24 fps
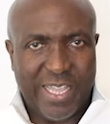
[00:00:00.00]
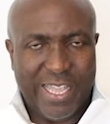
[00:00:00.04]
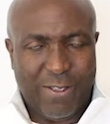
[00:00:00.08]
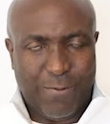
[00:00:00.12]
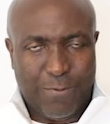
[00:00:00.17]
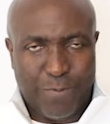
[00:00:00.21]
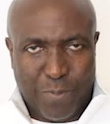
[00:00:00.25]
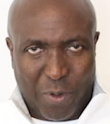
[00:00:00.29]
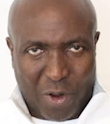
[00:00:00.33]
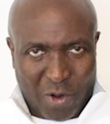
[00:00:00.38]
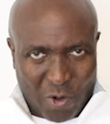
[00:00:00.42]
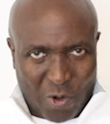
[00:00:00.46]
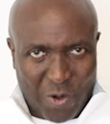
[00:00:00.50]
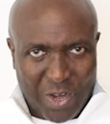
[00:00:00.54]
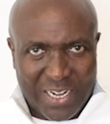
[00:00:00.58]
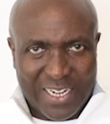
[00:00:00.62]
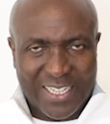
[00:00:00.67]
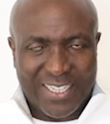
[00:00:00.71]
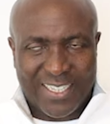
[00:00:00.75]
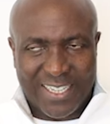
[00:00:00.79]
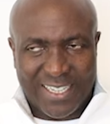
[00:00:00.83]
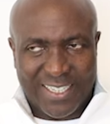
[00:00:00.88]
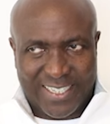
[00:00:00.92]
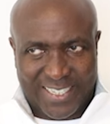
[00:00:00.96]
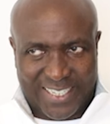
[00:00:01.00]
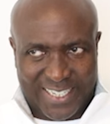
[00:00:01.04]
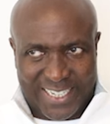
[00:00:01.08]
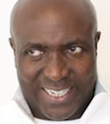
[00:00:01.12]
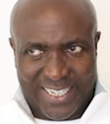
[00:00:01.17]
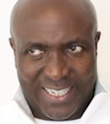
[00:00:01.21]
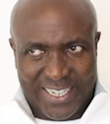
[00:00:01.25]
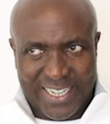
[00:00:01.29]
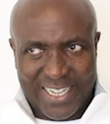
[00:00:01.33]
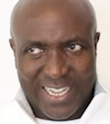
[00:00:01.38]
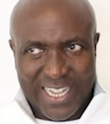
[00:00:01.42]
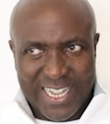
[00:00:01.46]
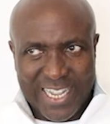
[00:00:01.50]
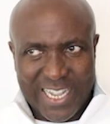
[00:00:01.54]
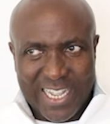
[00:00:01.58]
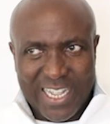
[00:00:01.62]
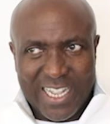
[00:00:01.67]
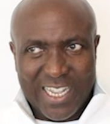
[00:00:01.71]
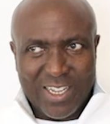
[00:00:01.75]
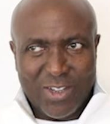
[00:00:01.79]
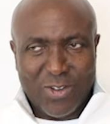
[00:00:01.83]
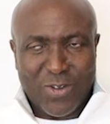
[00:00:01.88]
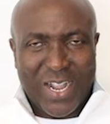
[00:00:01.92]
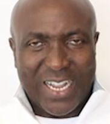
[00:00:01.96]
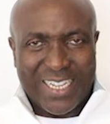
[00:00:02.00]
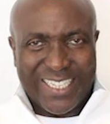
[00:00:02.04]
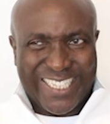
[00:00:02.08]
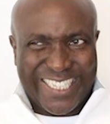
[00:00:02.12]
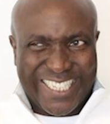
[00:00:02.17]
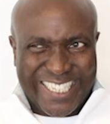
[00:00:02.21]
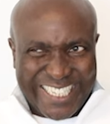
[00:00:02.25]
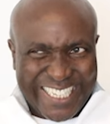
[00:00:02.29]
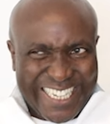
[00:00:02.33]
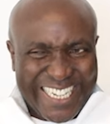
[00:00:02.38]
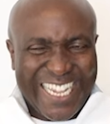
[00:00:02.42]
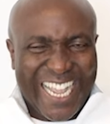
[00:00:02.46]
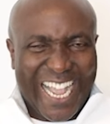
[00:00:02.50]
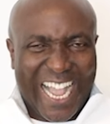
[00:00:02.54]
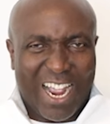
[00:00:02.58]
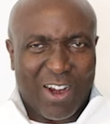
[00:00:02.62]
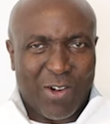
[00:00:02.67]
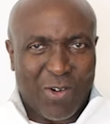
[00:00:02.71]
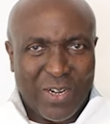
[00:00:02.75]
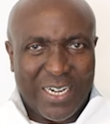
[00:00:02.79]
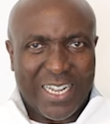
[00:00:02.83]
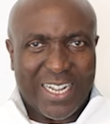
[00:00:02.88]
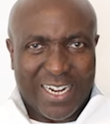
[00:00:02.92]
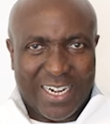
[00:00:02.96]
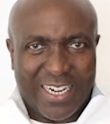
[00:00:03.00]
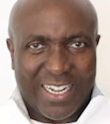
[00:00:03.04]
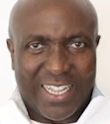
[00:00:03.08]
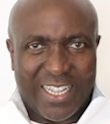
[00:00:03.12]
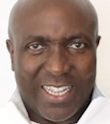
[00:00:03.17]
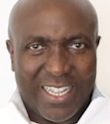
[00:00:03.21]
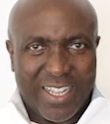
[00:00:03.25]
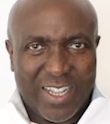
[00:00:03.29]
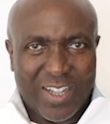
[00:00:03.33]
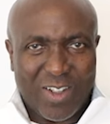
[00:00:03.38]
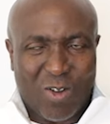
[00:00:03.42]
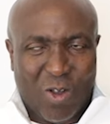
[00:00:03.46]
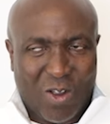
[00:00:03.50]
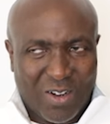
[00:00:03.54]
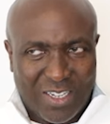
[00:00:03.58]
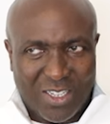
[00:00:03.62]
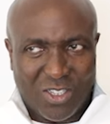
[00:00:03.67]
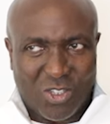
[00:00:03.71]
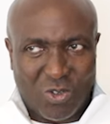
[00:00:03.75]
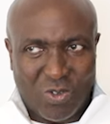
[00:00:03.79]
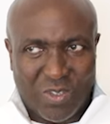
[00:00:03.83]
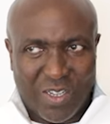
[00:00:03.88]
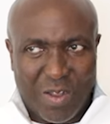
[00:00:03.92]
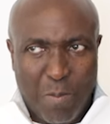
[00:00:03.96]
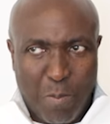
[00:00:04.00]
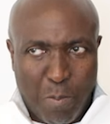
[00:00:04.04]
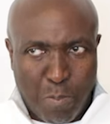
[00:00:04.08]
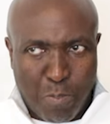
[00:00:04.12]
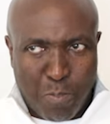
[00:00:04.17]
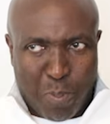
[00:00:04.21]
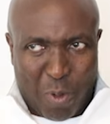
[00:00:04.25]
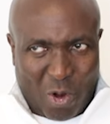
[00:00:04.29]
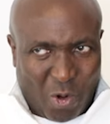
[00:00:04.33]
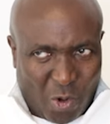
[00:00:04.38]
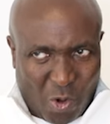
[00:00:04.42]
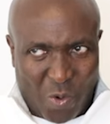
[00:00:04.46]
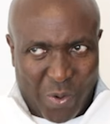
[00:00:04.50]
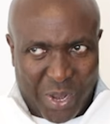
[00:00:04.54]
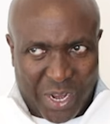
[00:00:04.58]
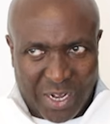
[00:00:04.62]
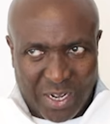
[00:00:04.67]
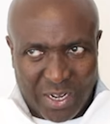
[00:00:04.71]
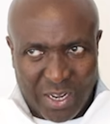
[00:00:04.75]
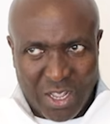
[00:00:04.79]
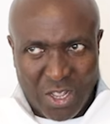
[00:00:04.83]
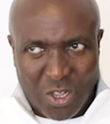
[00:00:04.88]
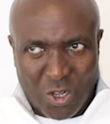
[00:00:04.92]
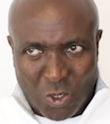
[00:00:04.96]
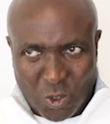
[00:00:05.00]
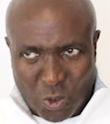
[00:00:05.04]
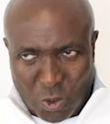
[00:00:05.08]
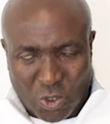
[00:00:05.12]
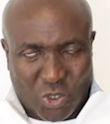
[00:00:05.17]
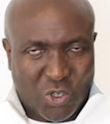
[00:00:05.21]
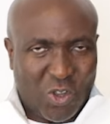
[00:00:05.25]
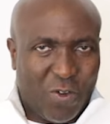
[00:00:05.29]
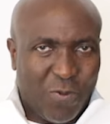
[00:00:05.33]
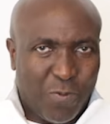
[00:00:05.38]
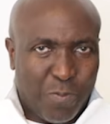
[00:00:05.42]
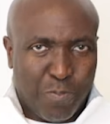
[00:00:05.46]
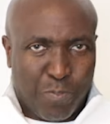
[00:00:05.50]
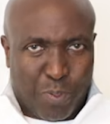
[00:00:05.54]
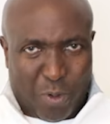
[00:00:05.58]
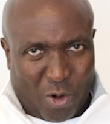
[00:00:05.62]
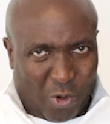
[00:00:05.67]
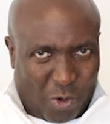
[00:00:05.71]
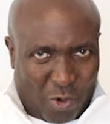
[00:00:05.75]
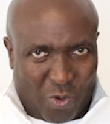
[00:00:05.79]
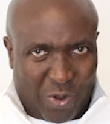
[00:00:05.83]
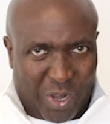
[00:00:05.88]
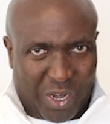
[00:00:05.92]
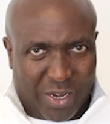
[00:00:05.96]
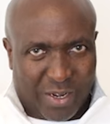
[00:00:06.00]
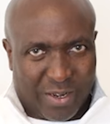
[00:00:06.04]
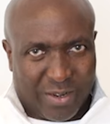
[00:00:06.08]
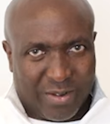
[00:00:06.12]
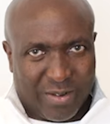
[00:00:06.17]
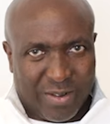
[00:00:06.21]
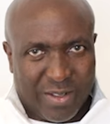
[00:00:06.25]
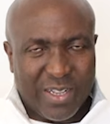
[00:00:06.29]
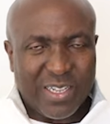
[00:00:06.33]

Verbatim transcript: If borrowing is a sin, you can see, ironically, God is using borrowing to solve borrowing.